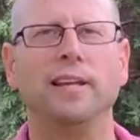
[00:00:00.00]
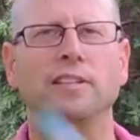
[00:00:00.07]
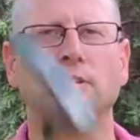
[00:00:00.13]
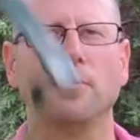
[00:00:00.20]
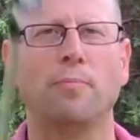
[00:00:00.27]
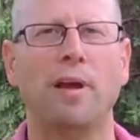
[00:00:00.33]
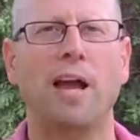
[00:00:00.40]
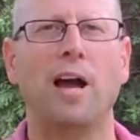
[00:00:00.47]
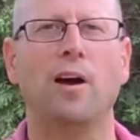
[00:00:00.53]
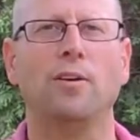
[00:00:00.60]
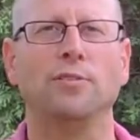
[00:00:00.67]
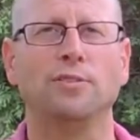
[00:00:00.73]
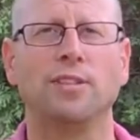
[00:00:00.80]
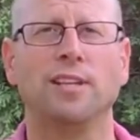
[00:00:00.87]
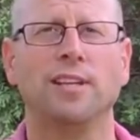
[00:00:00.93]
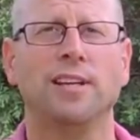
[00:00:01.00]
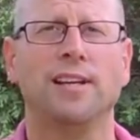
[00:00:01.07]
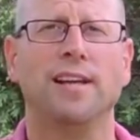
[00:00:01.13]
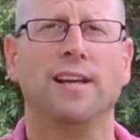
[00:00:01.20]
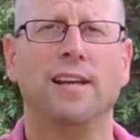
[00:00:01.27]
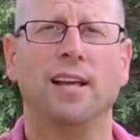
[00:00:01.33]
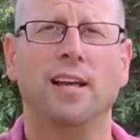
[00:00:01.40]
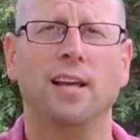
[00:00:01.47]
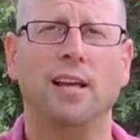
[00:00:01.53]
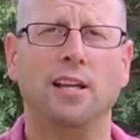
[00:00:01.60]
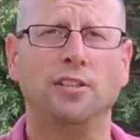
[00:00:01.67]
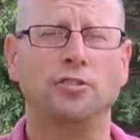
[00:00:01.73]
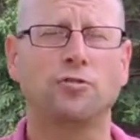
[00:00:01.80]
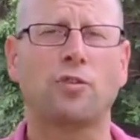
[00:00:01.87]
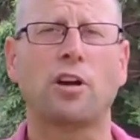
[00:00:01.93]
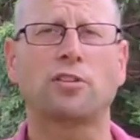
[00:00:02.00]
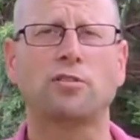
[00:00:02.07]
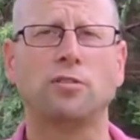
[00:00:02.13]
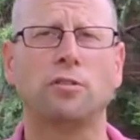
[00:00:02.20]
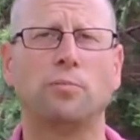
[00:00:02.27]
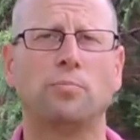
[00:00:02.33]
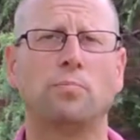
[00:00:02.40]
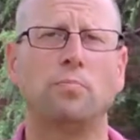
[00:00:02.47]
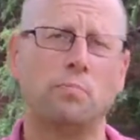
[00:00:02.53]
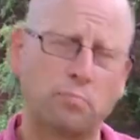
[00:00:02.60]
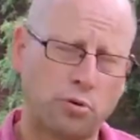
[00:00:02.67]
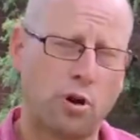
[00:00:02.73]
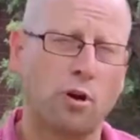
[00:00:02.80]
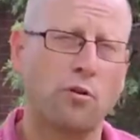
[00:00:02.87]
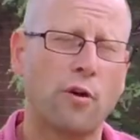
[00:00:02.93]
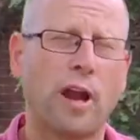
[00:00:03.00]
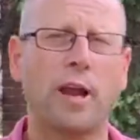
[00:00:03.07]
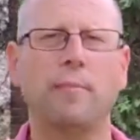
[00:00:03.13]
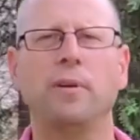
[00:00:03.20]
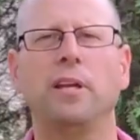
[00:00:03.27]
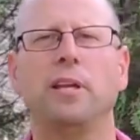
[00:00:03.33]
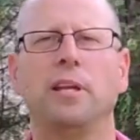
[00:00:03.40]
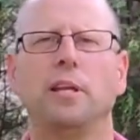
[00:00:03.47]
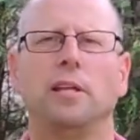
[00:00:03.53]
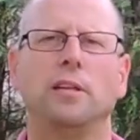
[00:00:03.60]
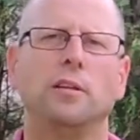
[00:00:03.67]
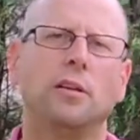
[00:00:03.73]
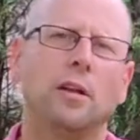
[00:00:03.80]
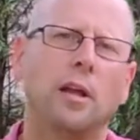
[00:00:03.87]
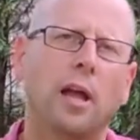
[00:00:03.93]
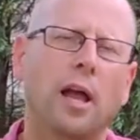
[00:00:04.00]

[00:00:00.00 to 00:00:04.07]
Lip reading: Is about instructional programming and